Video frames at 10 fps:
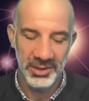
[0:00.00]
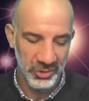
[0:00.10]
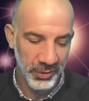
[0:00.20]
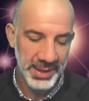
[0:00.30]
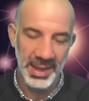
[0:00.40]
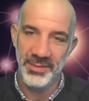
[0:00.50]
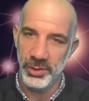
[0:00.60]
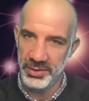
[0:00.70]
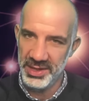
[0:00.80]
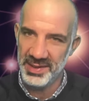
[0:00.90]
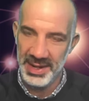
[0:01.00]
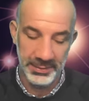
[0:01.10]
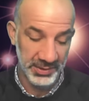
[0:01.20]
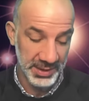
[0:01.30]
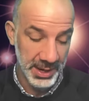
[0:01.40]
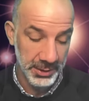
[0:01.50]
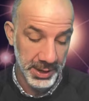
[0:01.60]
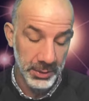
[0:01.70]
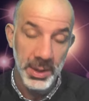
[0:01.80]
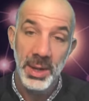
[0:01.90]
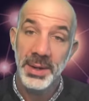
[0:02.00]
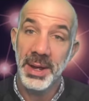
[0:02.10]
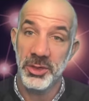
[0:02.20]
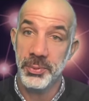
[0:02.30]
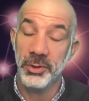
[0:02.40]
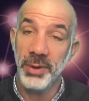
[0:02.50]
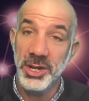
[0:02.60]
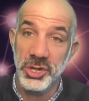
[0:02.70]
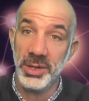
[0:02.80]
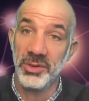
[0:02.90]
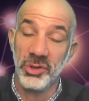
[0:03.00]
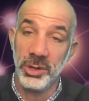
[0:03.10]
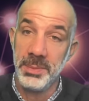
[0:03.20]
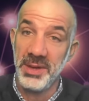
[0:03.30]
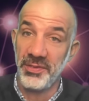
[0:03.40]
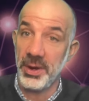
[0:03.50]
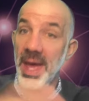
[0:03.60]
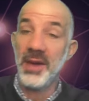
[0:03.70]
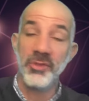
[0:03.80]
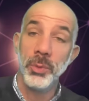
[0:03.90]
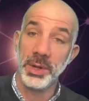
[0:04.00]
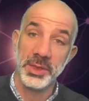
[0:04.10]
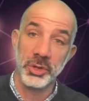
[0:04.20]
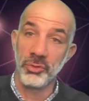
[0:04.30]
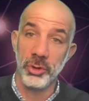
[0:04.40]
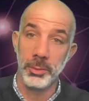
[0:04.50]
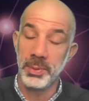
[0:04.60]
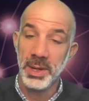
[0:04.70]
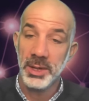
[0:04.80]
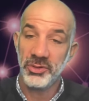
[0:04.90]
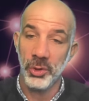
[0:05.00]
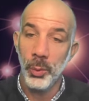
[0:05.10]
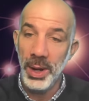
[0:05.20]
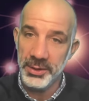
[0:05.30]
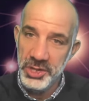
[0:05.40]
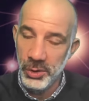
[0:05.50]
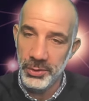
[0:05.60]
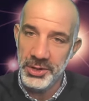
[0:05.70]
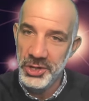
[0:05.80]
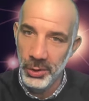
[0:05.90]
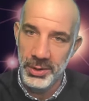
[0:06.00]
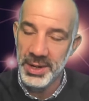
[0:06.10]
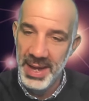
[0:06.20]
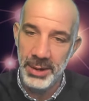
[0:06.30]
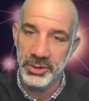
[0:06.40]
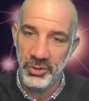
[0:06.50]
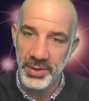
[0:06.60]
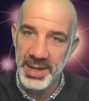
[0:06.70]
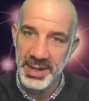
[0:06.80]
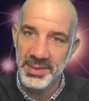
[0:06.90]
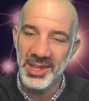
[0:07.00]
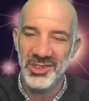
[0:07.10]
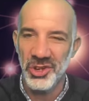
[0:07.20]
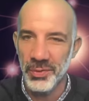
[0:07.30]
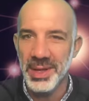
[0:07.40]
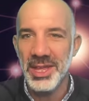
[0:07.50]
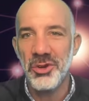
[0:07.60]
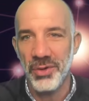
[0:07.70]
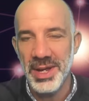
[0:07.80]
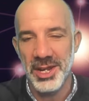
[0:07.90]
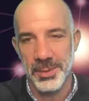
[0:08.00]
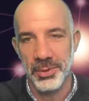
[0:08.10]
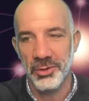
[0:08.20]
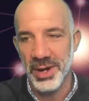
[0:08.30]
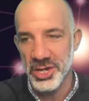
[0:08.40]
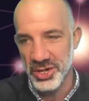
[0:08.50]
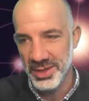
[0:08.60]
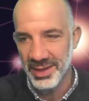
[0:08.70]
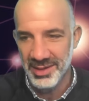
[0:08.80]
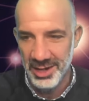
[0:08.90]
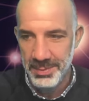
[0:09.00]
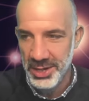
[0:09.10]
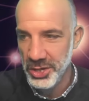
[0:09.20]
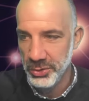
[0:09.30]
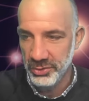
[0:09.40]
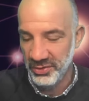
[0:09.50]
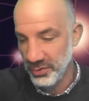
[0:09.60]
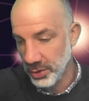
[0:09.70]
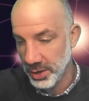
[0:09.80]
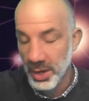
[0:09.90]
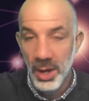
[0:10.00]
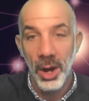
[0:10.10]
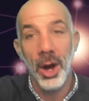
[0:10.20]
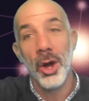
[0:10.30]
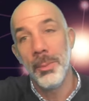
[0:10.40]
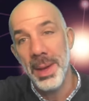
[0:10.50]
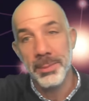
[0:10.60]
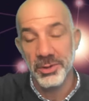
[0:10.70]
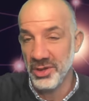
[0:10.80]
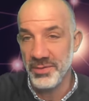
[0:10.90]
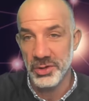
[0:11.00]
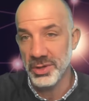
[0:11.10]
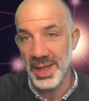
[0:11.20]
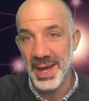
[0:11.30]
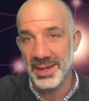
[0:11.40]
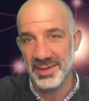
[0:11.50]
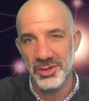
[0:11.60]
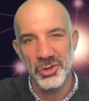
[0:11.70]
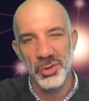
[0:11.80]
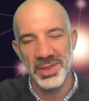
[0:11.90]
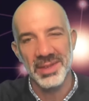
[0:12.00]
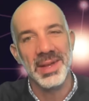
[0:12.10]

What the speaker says: grade level in this kind of scenario. Now the progression is going to be for everyone in the group. So while you're in your account creating this, you're really creating a progression that's going to be used for all members of your class, and you're doing this